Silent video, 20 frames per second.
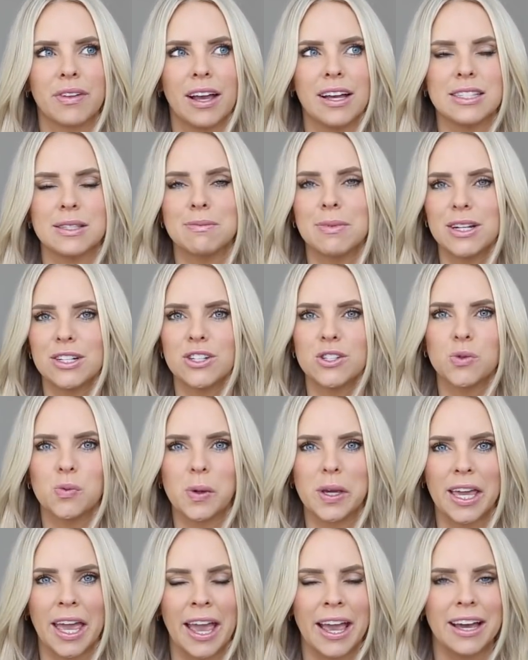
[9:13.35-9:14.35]
as much as
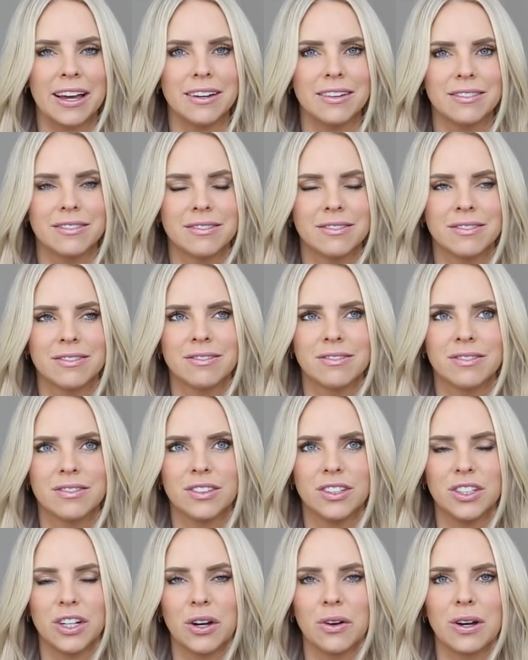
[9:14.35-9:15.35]
we can
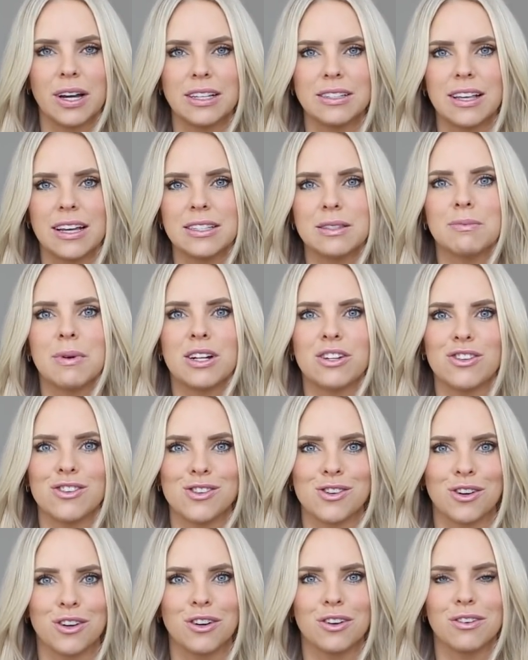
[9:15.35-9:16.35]
you know, as, as much
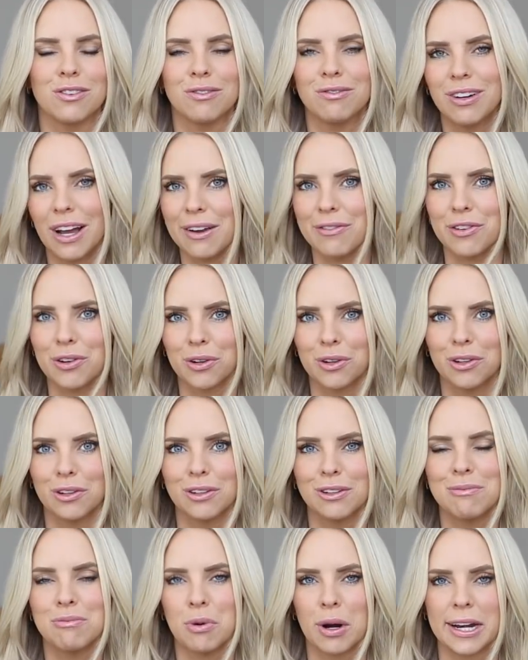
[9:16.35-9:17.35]
as her
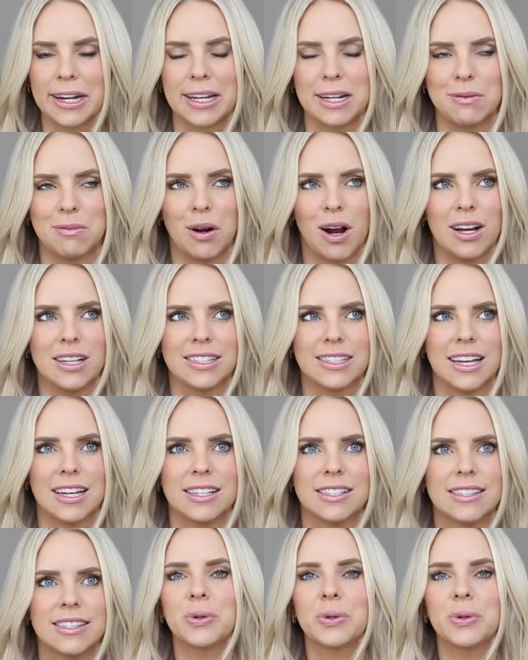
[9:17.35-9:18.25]
five-year-old brain can process.